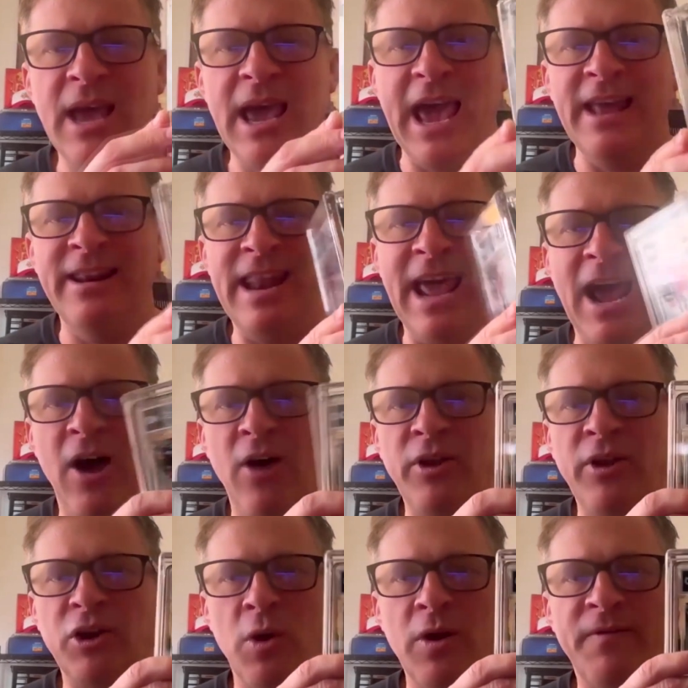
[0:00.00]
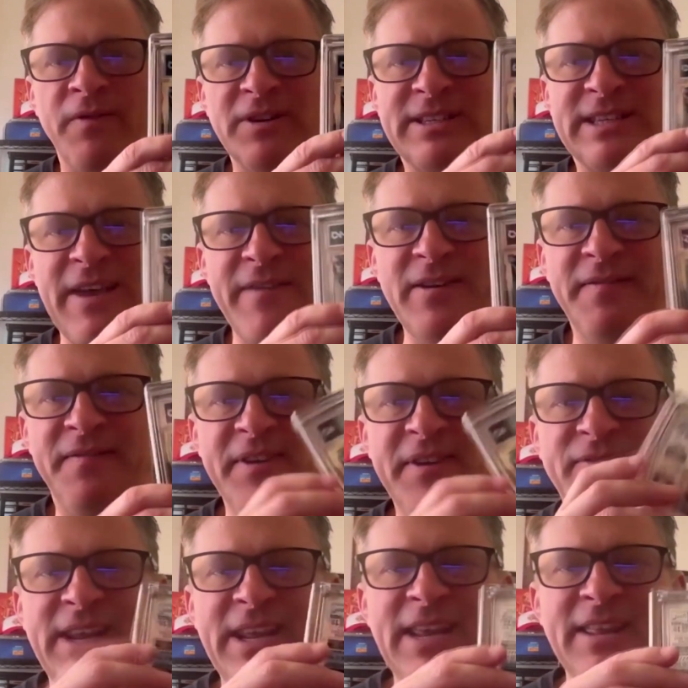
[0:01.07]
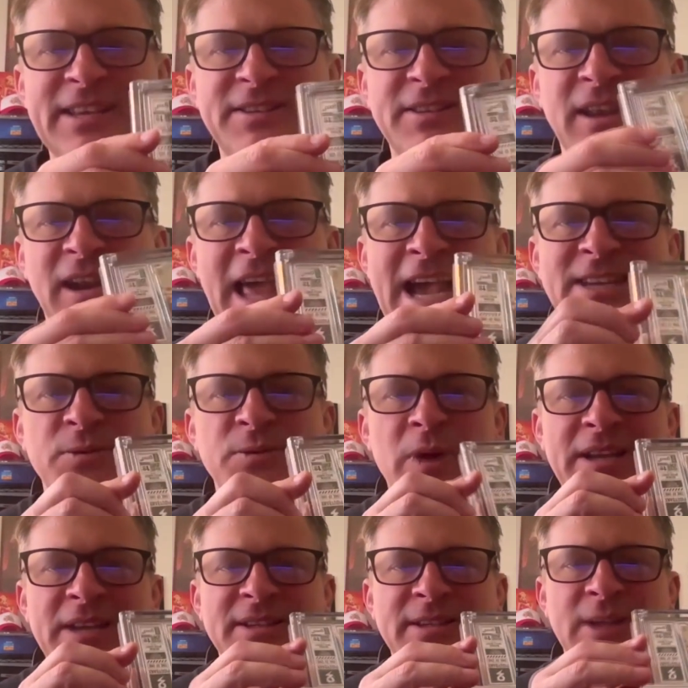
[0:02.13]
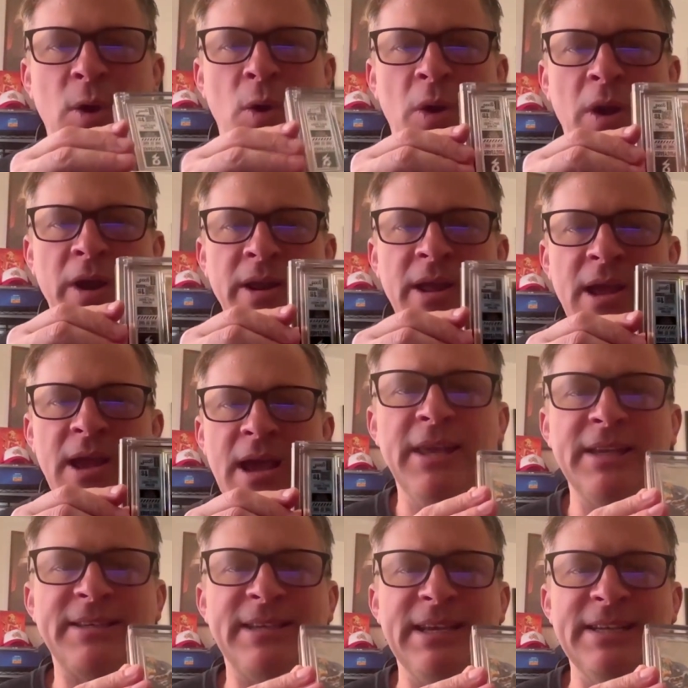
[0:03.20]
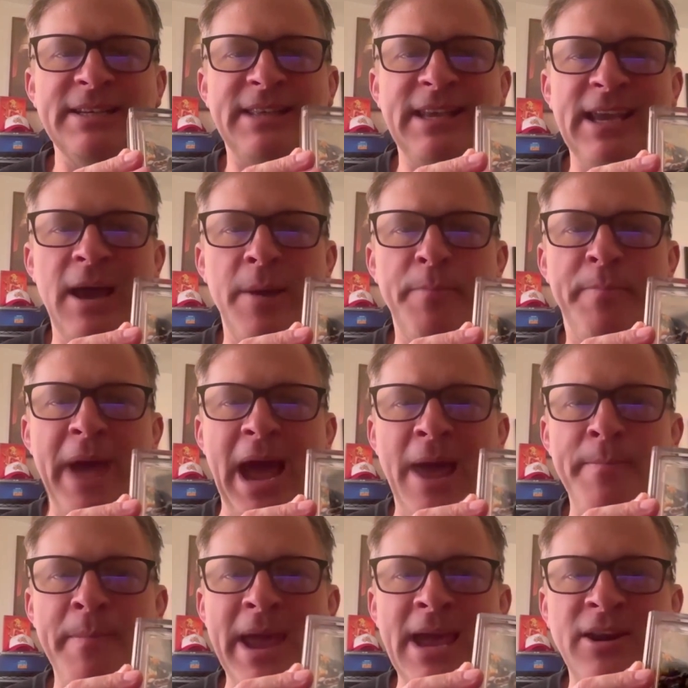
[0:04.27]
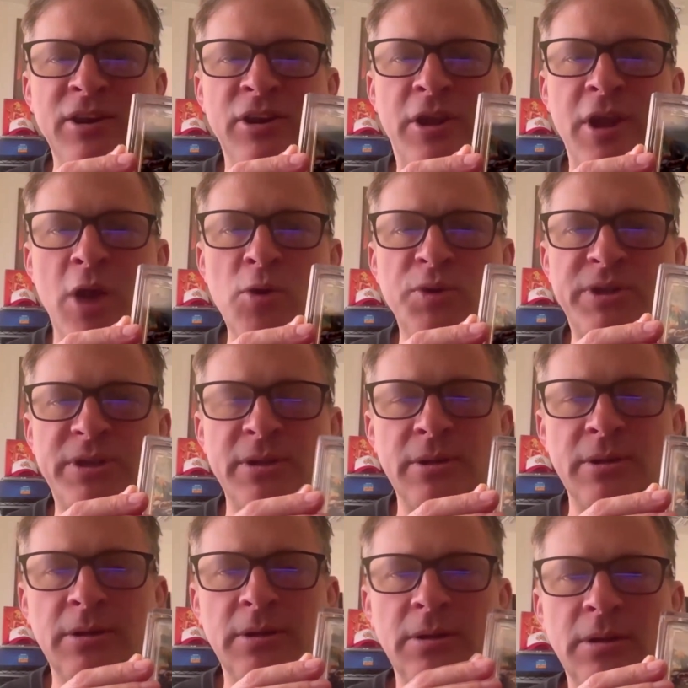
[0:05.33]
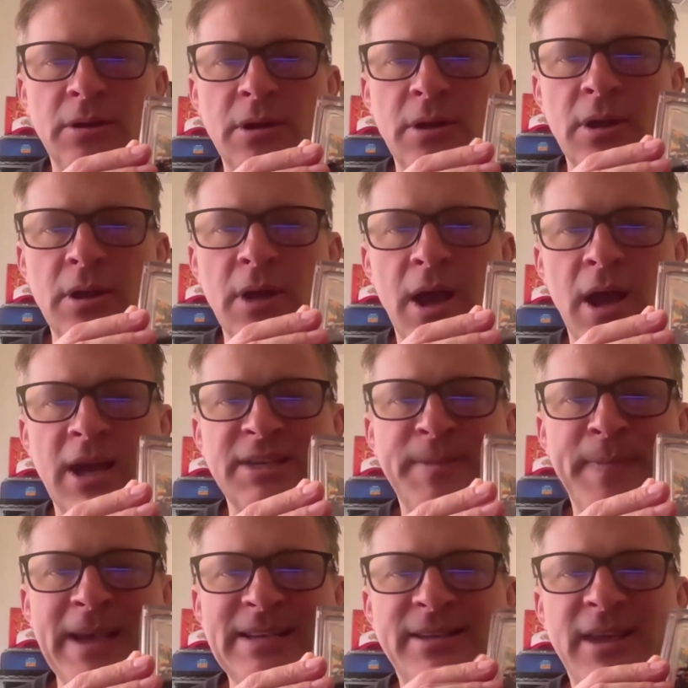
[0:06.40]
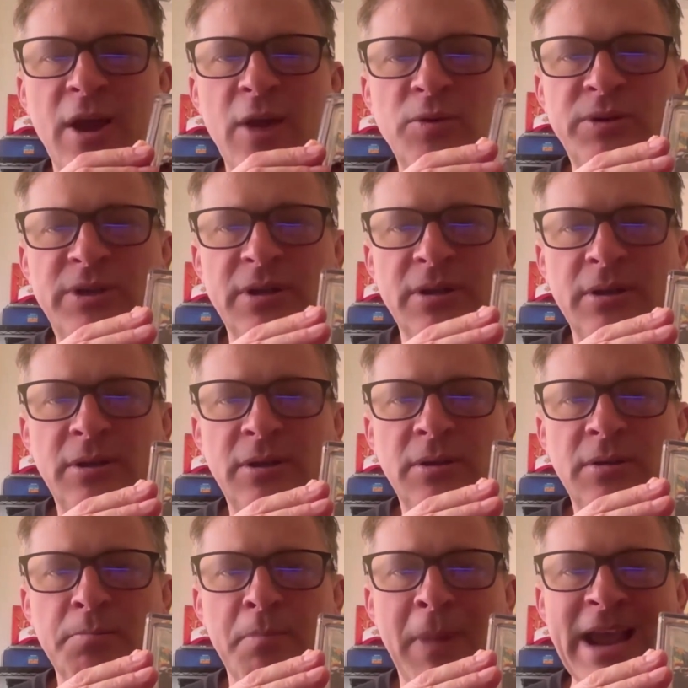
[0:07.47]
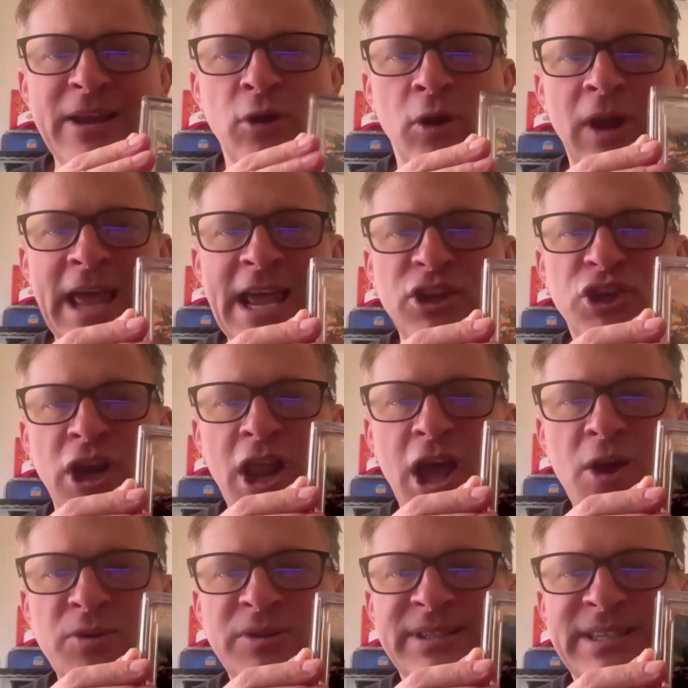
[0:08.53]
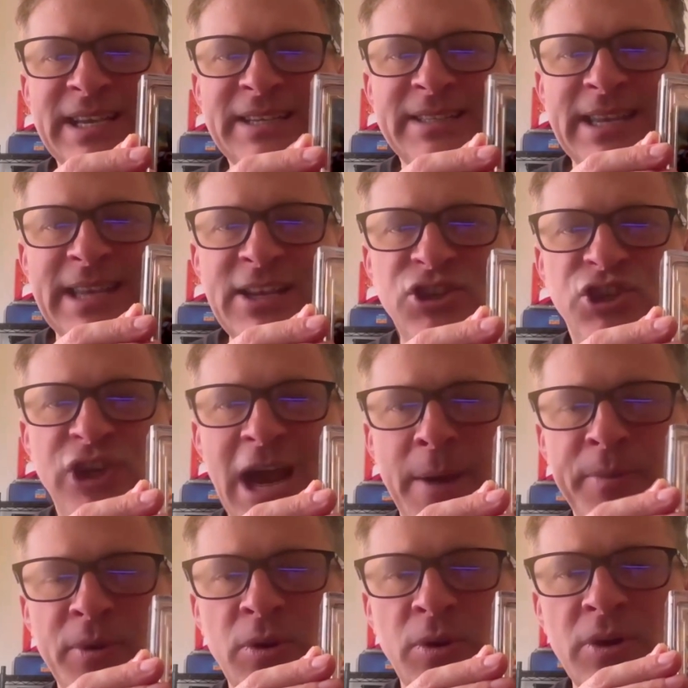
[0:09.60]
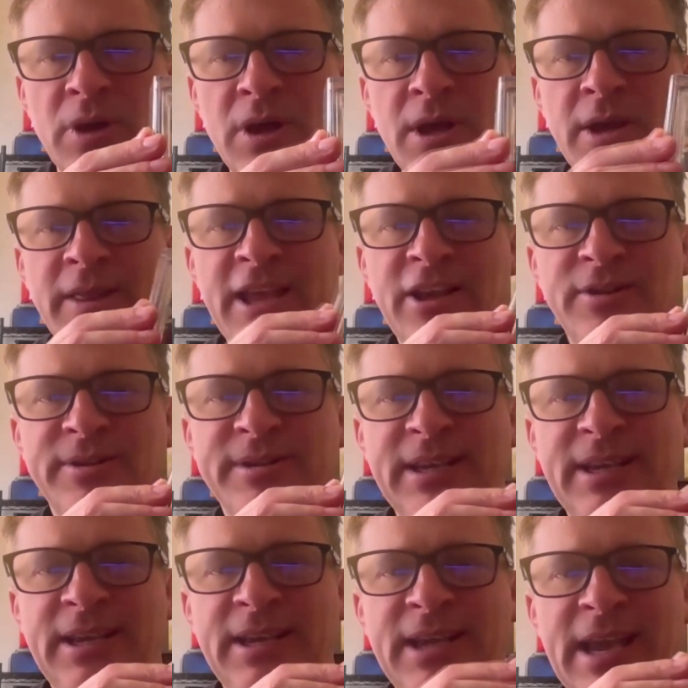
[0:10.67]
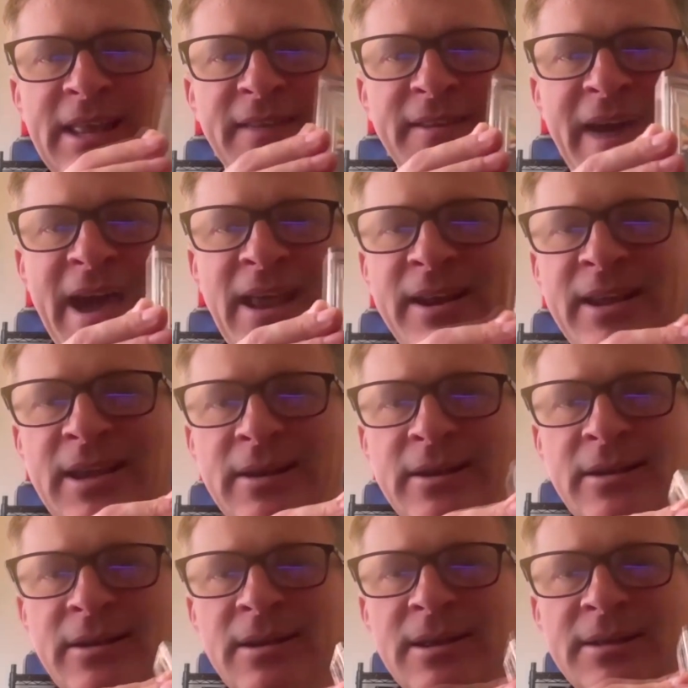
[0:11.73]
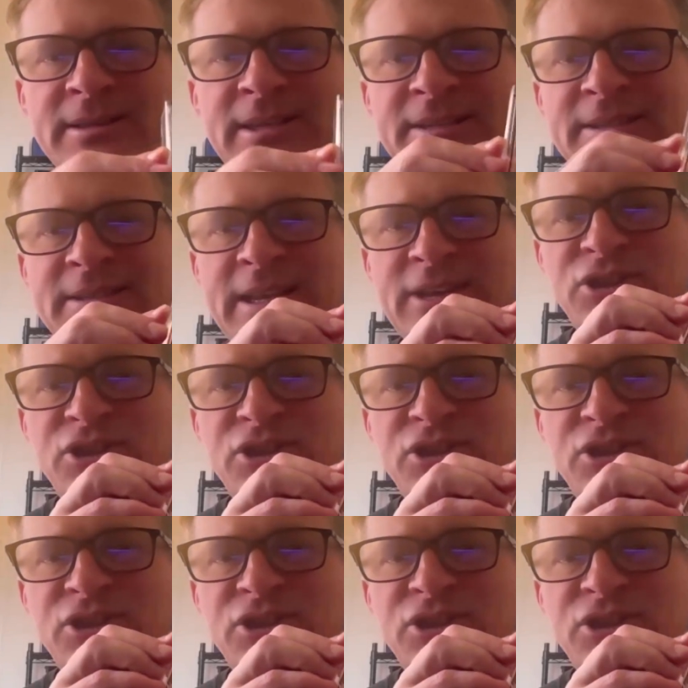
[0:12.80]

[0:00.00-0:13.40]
and now they're going for $750. This is the last one I scored. This is the Batman Ghost, Space Ghost, Michelangelo, Sixtine Chapel that you see at the Vatican, Sixtine